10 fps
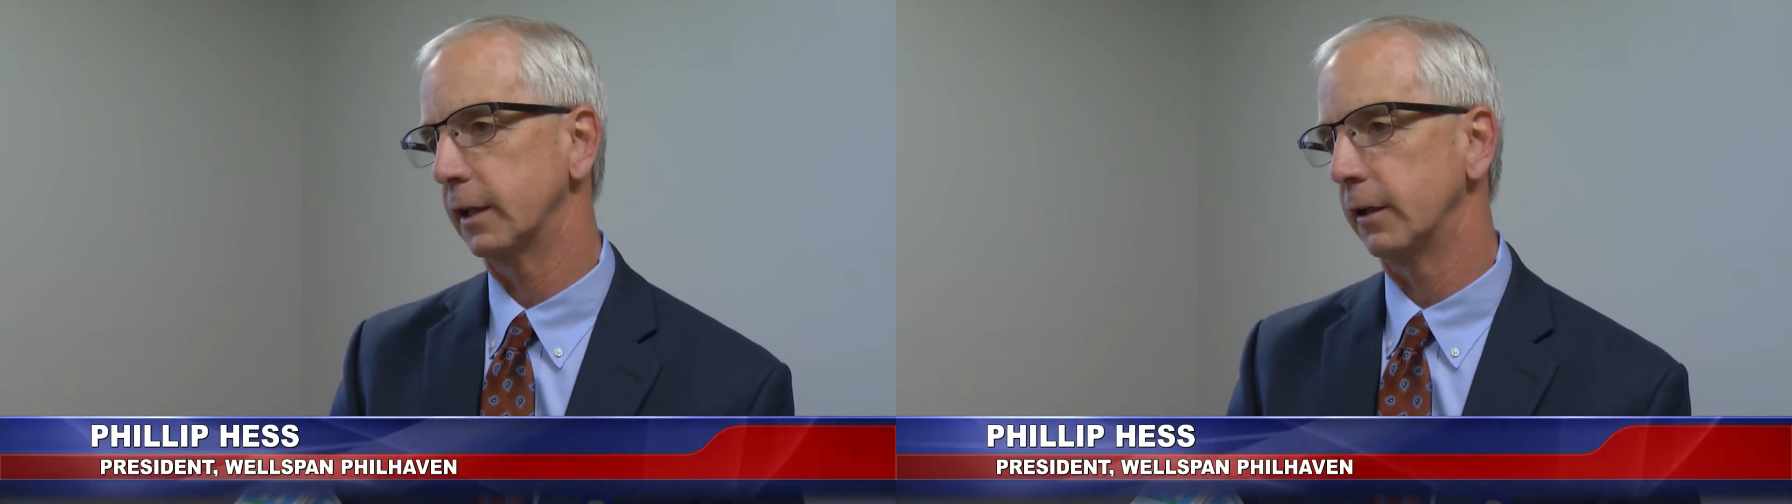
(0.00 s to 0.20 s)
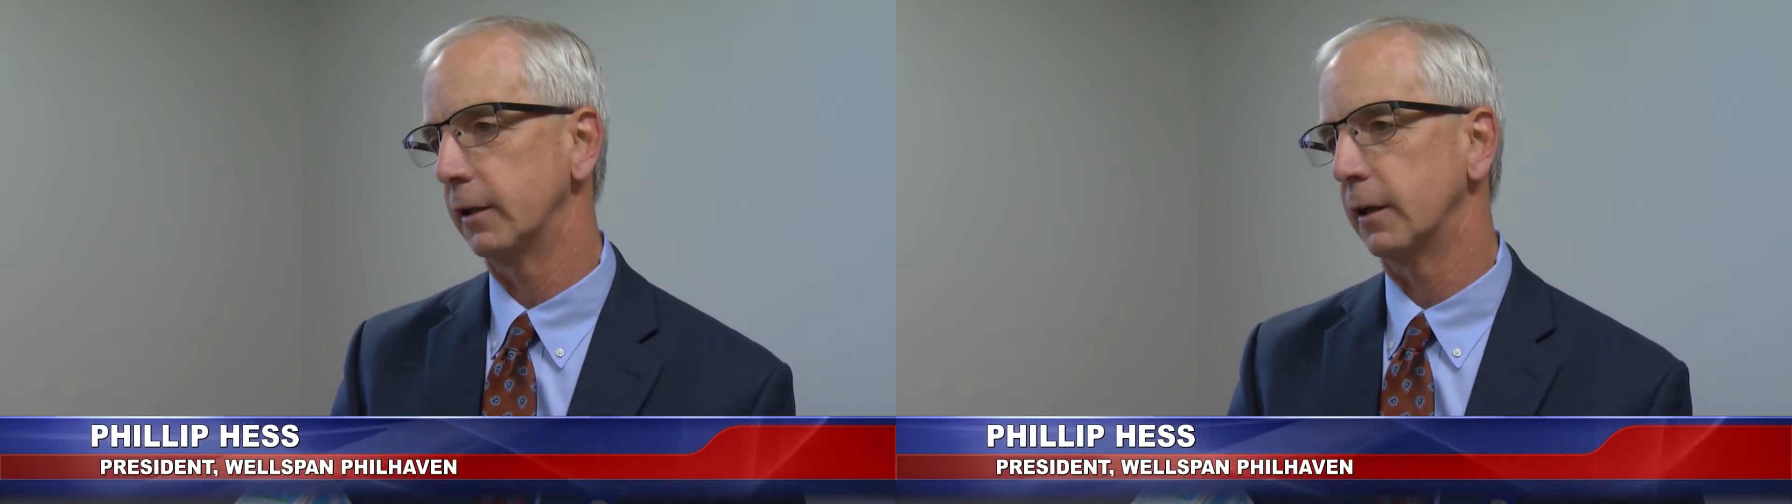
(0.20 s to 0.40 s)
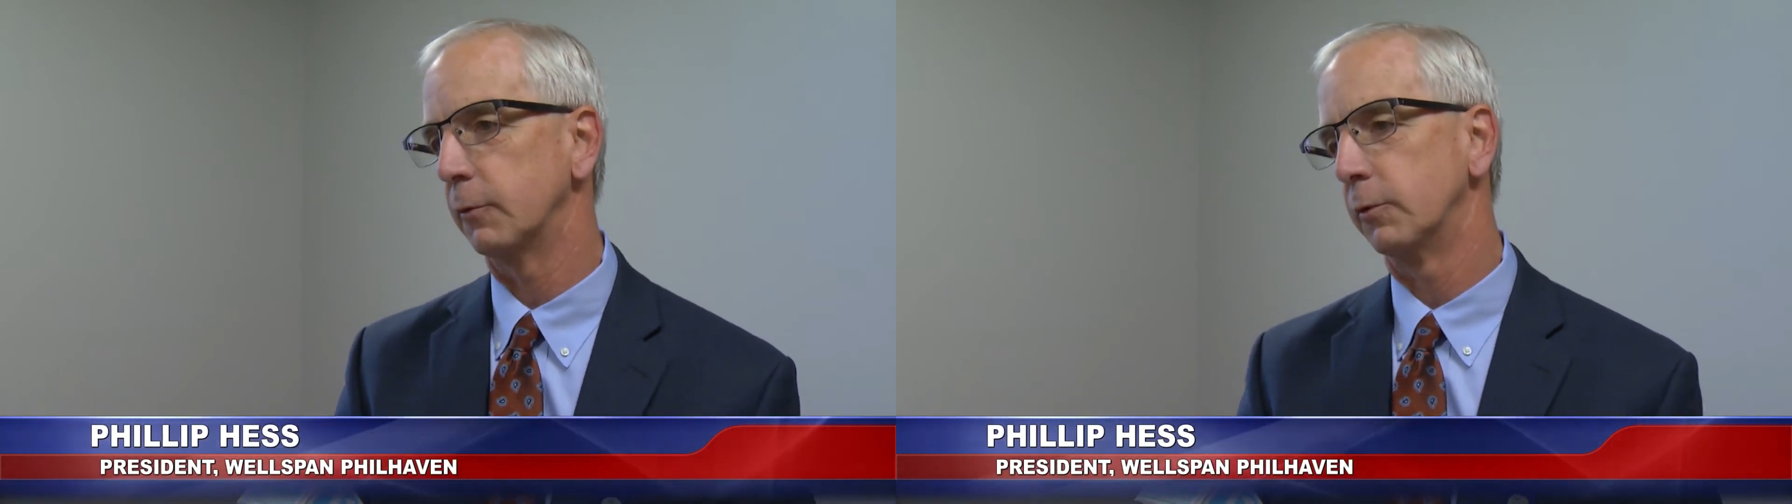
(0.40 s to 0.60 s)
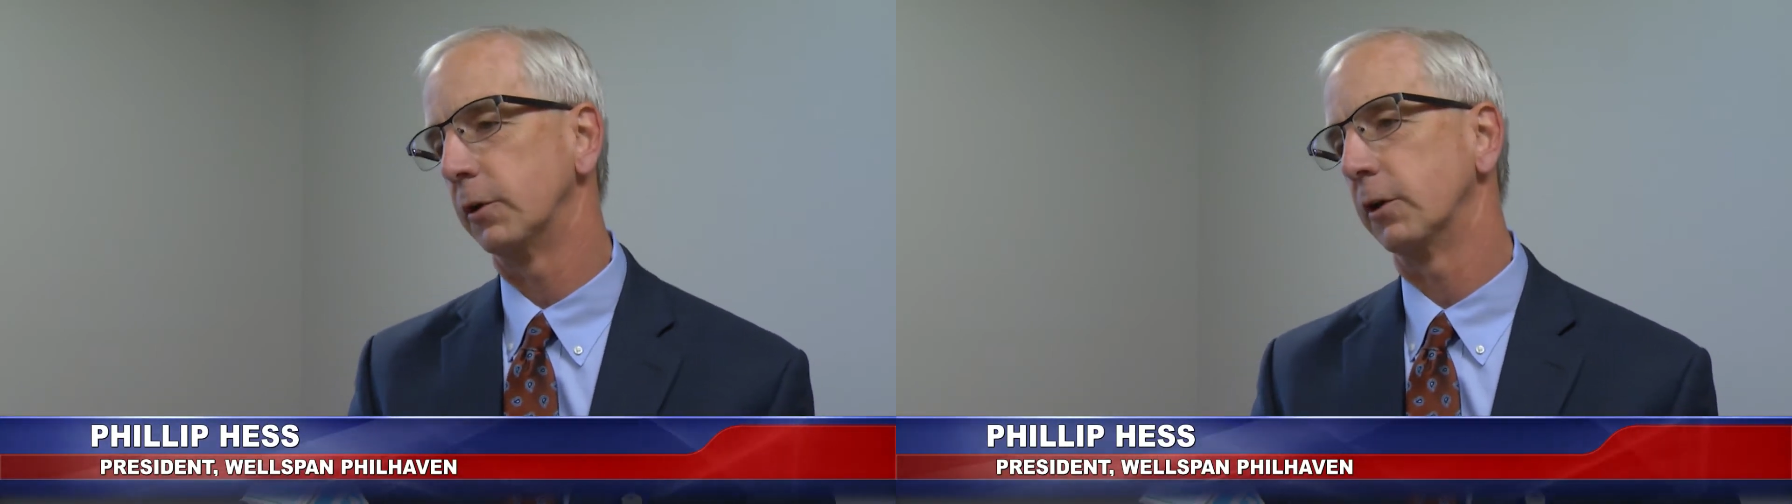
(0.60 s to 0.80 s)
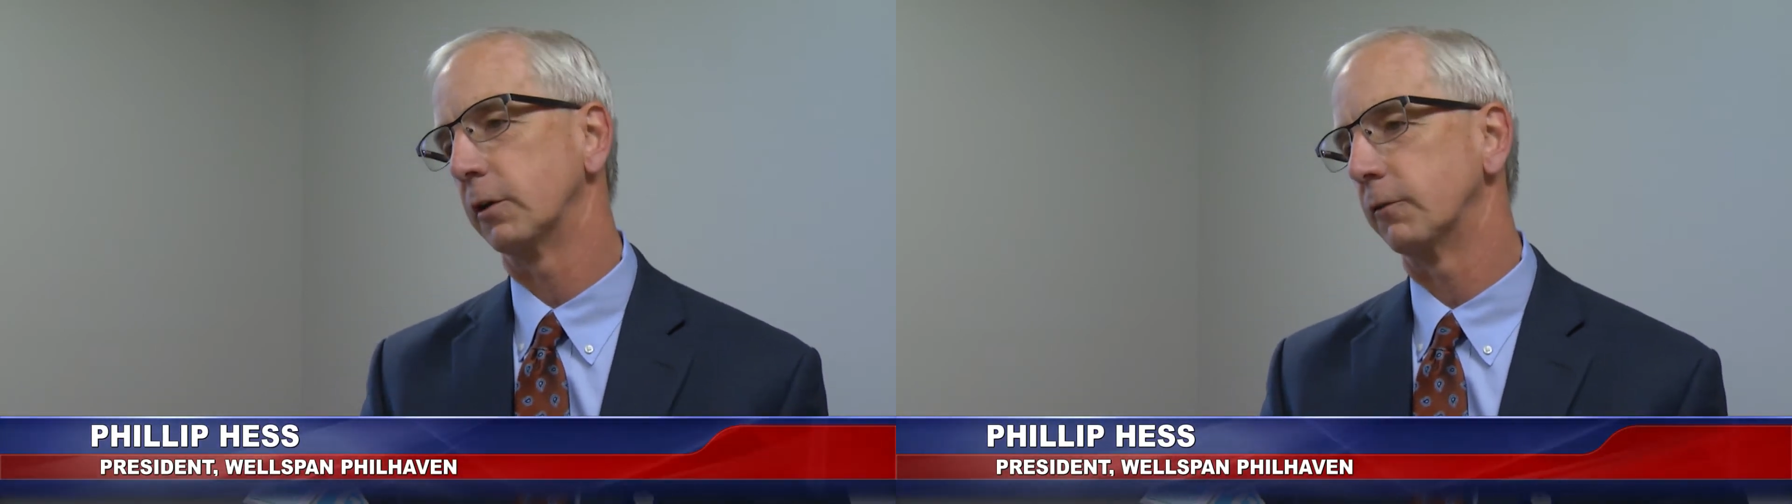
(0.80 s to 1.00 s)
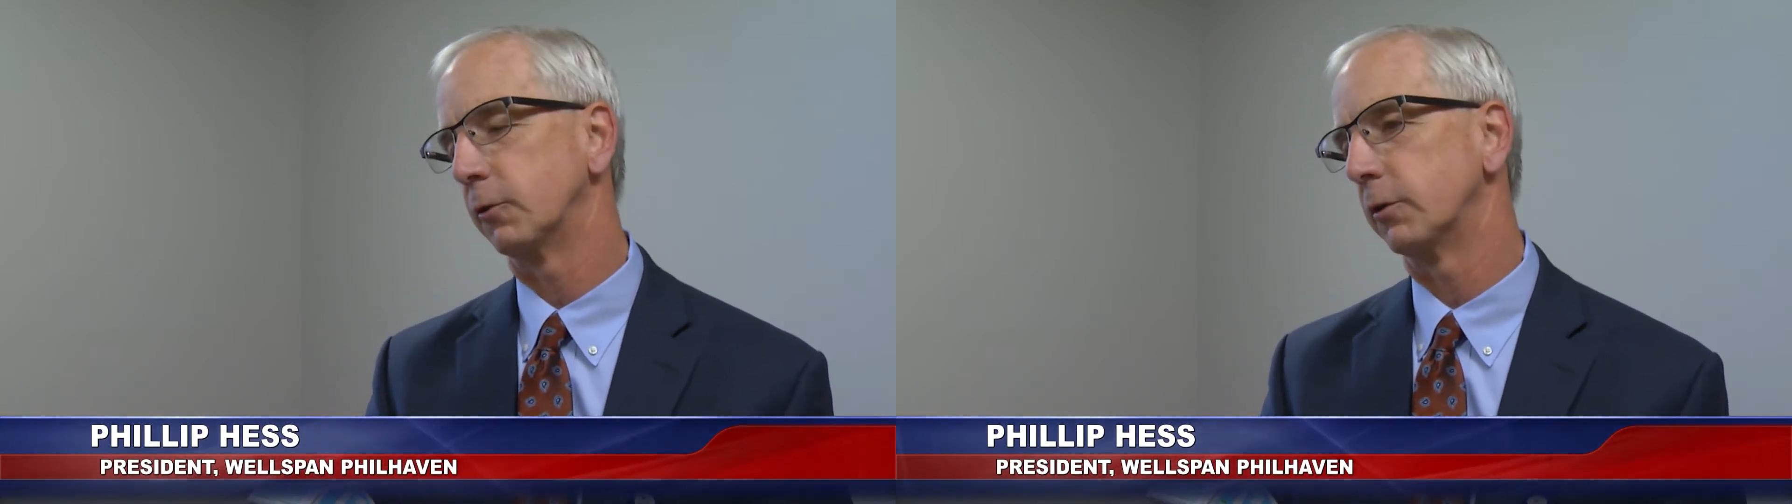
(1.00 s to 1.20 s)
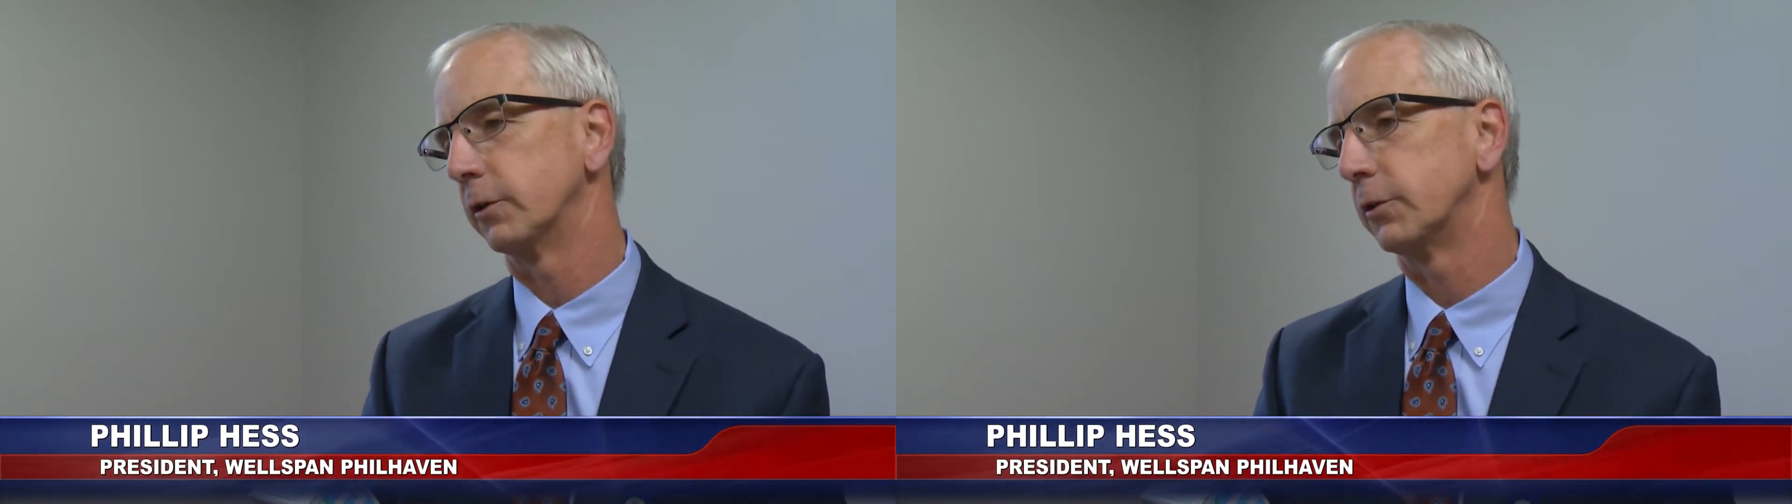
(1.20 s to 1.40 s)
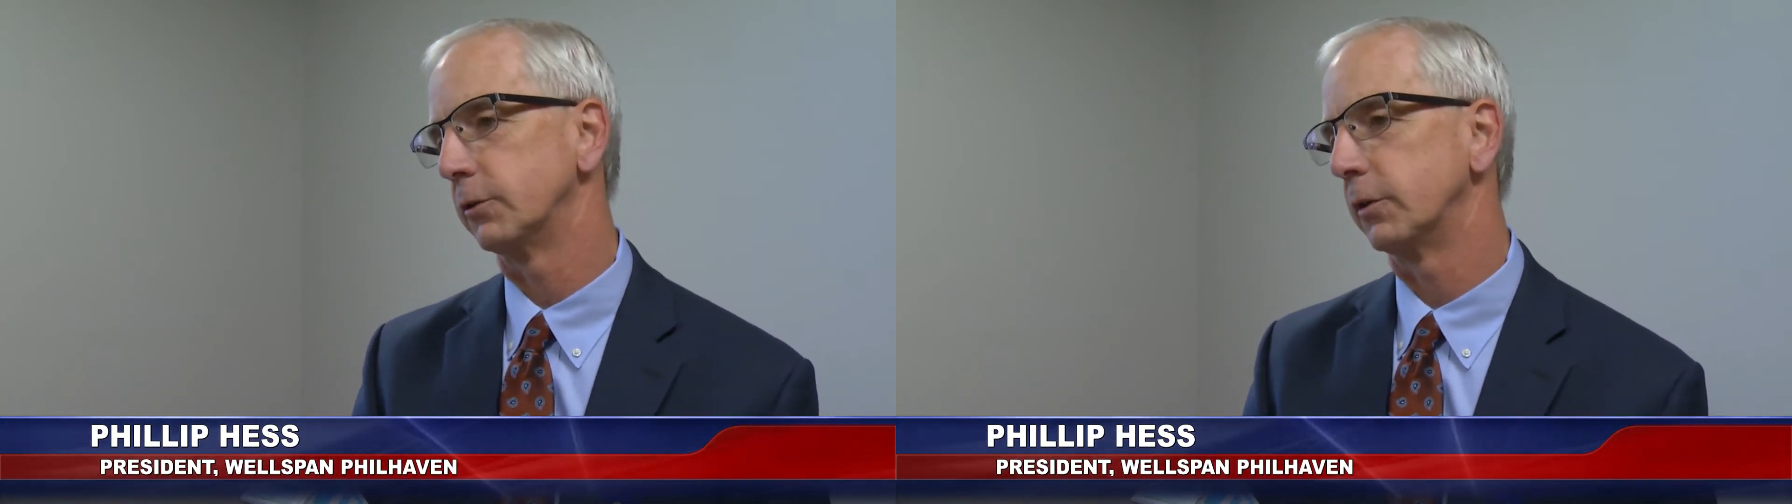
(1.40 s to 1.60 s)
and uh, we're really looking
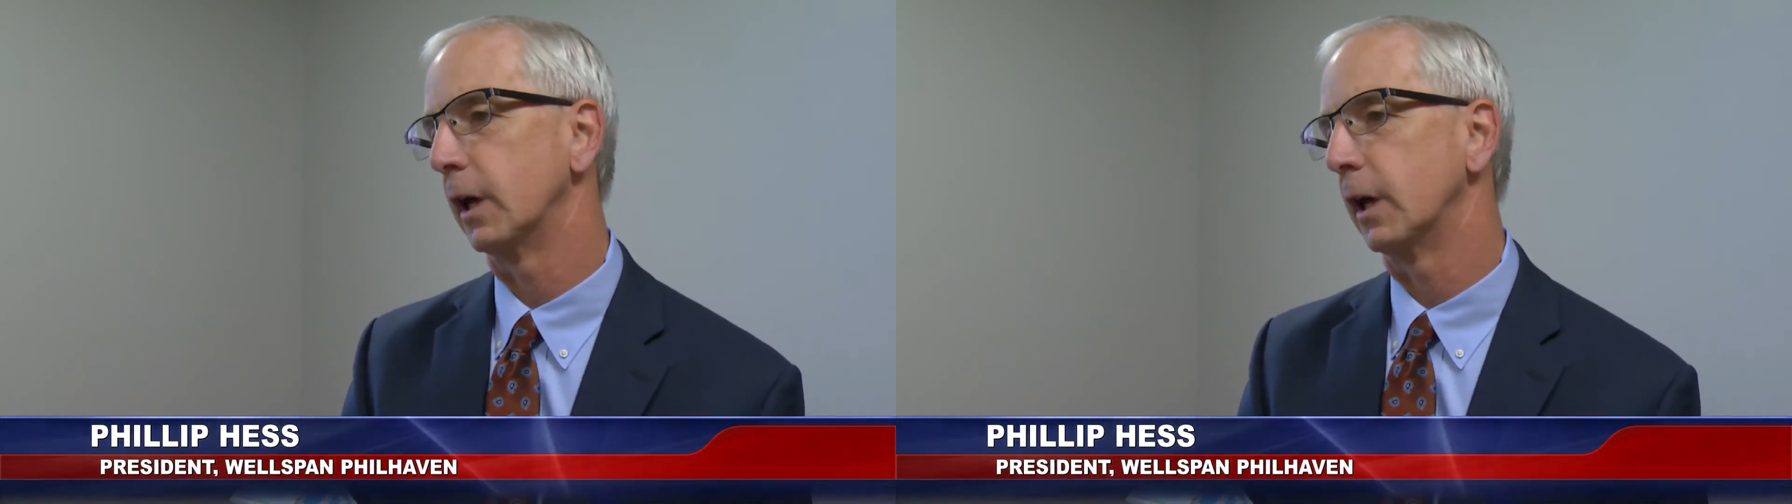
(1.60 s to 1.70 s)
forward to the